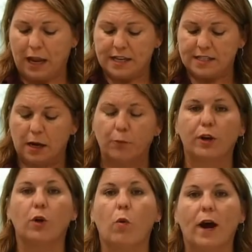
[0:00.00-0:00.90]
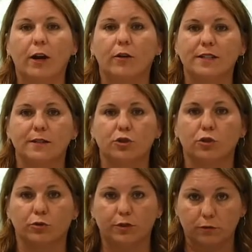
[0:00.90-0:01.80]
Some require
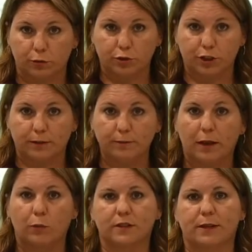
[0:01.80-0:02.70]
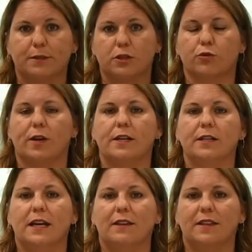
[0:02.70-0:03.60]
additional dilution, and we'll demonstrate
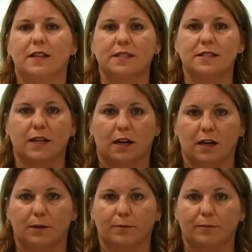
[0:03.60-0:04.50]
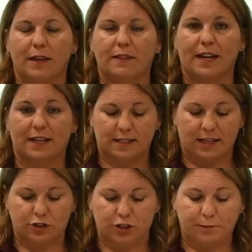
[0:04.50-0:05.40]
this in the next
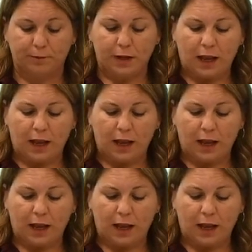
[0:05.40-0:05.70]
section.